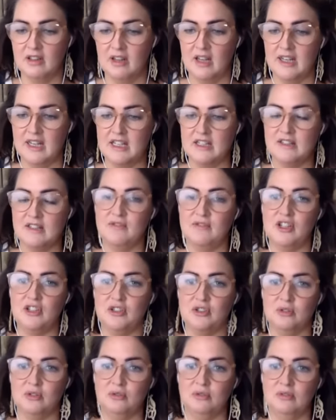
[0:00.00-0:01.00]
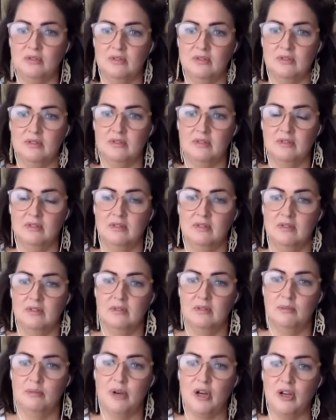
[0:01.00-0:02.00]
an individual
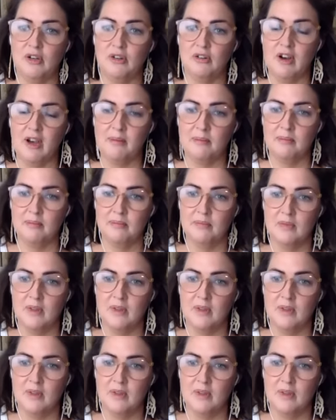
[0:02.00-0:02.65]
program.